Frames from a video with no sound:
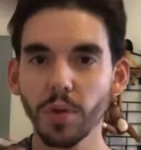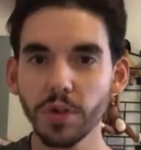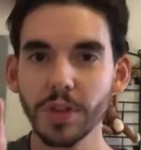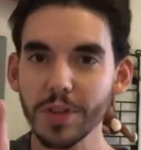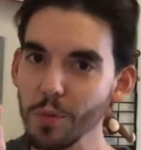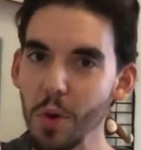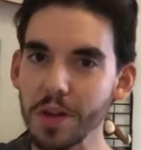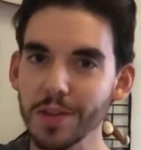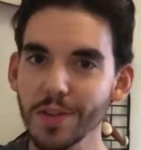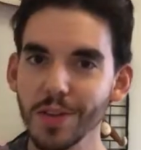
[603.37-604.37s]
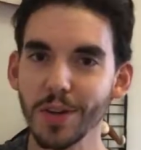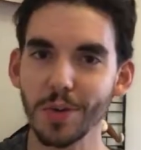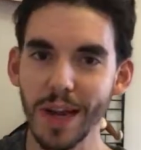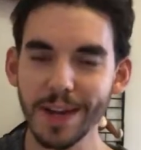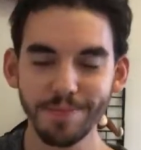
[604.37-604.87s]
strings at once,
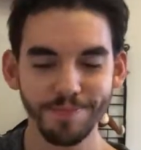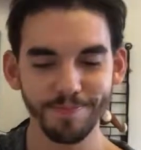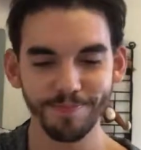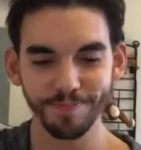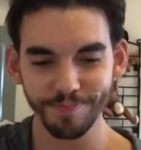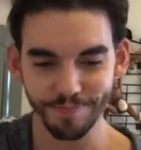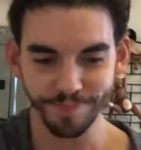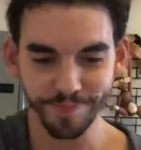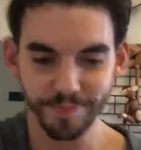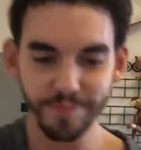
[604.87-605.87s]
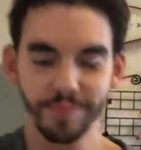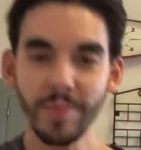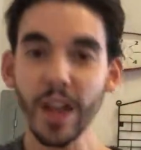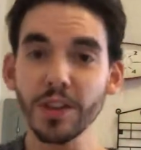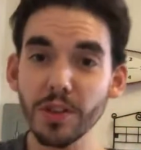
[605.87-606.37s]
okay?
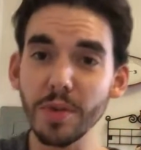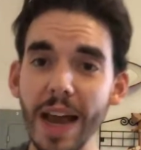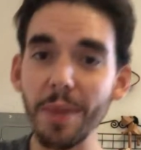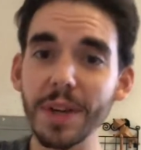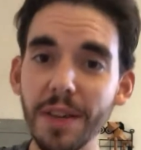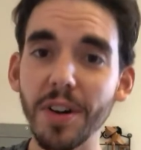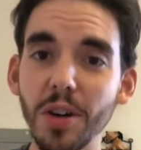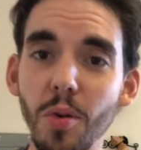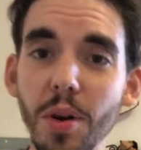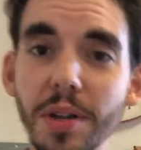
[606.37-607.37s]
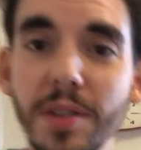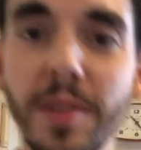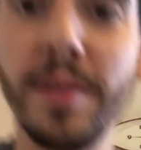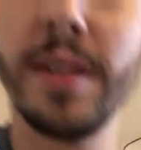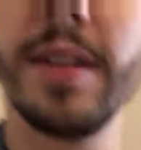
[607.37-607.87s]
So now we have our
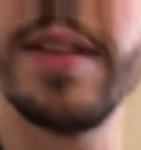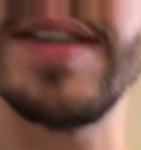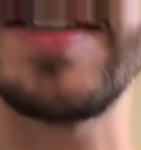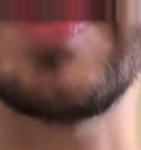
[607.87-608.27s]
chords. This